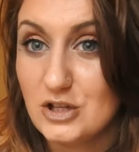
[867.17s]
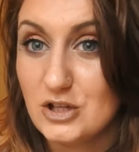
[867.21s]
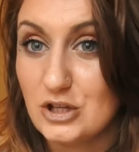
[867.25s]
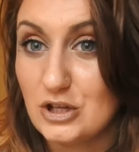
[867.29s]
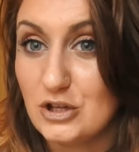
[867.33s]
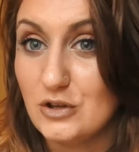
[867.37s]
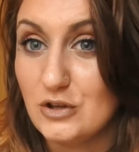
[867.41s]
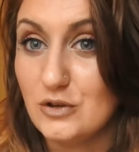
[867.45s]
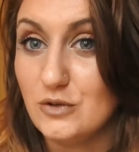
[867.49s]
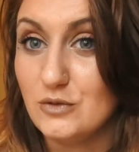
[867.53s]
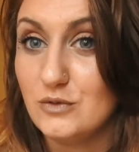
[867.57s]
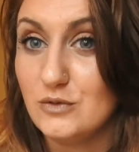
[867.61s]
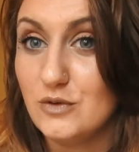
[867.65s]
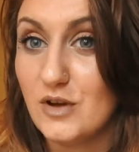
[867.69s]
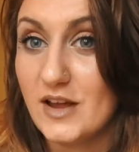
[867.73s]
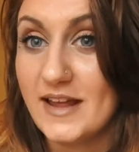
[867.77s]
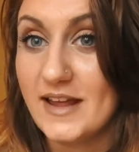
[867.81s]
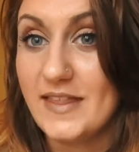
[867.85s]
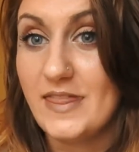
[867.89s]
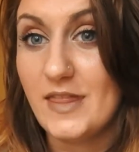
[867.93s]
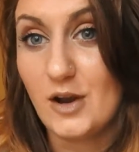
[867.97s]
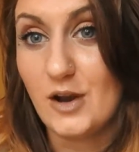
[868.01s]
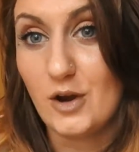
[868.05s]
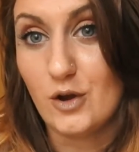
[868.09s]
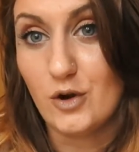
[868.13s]
you
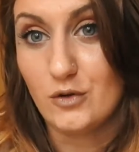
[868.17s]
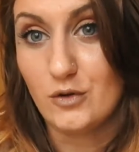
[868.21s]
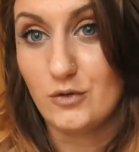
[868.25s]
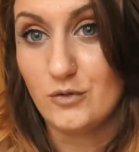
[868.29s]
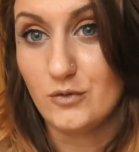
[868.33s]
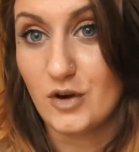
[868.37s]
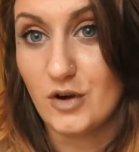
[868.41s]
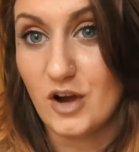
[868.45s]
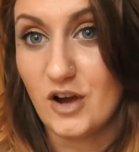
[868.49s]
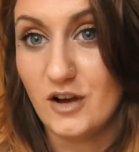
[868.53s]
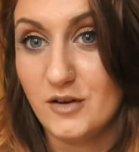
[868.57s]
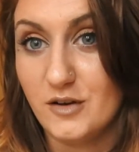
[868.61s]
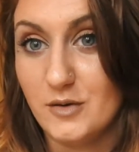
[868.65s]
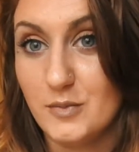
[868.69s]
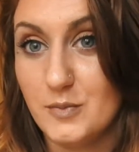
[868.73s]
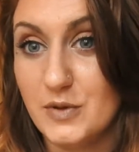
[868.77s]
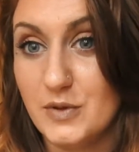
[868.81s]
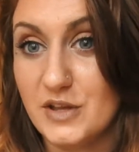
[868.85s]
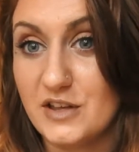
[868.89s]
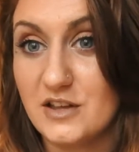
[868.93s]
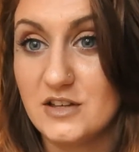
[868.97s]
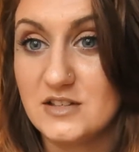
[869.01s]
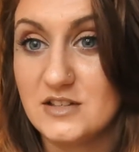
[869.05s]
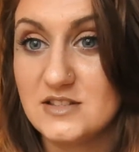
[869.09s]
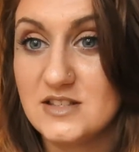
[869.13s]
in the long run,
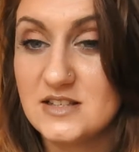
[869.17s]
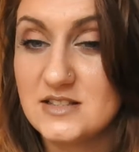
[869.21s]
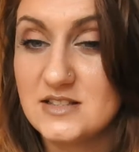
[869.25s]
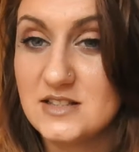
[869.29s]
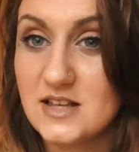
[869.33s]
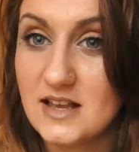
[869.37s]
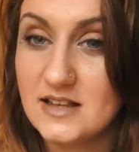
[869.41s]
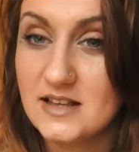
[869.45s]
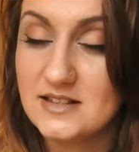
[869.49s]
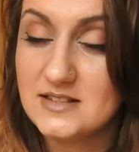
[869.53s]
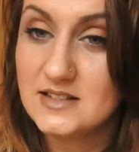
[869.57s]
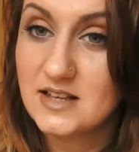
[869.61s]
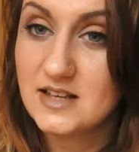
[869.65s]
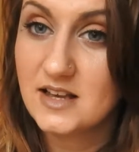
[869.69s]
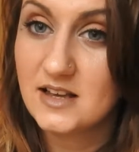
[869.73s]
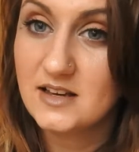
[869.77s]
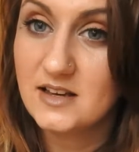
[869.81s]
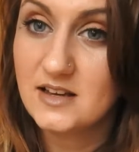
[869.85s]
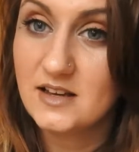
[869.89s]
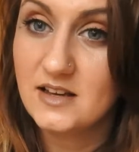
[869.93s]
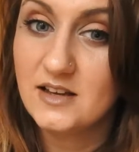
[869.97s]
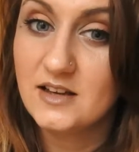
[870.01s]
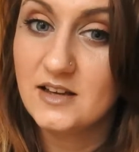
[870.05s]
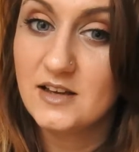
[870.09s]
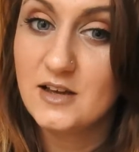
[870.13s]
because it's
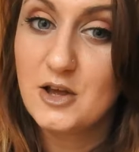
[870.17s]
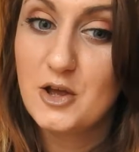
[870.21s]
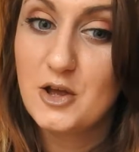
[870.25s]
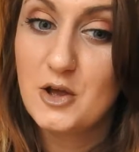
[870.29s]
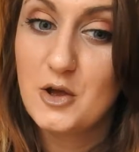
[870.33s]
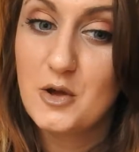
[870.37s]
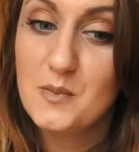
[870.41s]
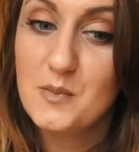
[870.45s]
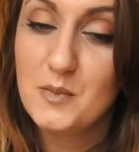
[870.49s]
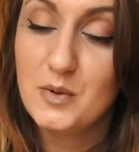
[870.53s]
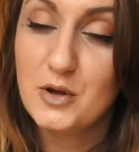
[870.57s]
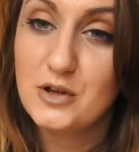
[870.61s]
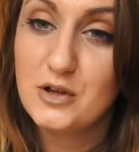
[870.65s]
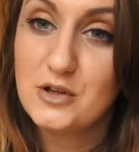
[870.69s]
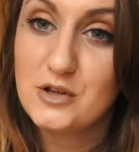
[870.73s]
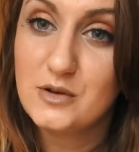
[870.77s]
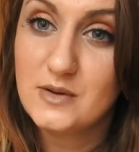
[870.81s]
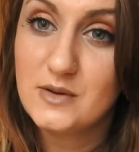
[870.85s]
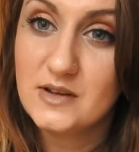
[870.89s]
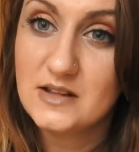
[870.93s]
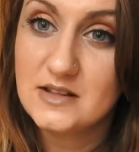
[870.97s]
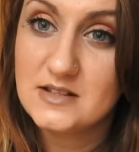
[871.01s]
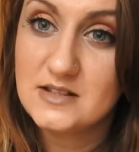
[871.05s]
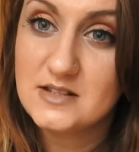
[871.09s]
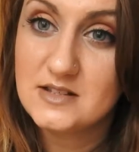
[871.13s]
gonna put you
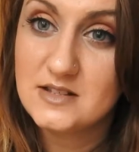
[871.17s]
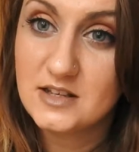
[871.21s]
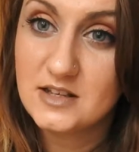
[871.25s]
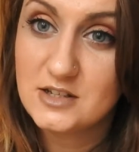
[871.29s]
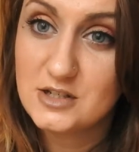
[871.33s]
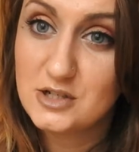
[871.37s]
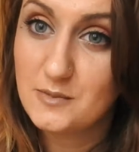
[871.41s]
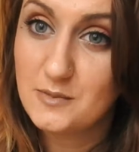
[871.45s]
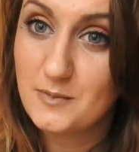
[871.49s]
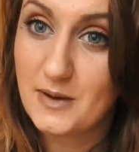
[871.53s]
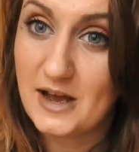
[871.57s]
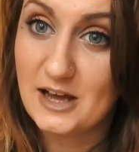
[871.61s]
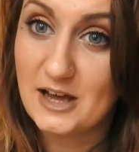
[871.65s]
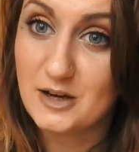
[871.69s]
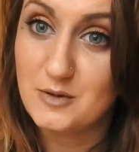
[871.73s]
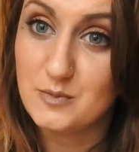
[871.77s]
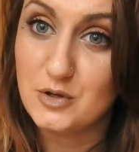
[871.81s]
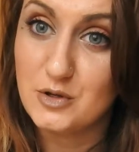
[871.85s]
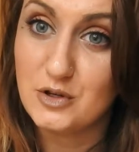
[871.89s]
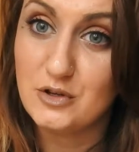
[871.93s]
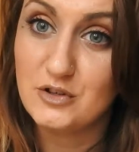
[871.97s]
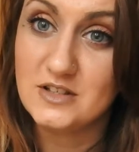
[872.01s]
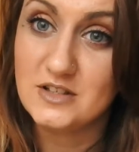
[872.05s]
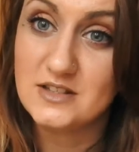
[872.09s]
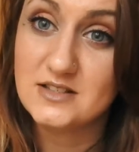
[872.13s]
in such a bad
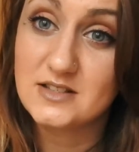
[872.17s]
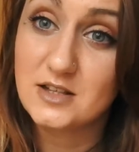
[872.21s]
mood.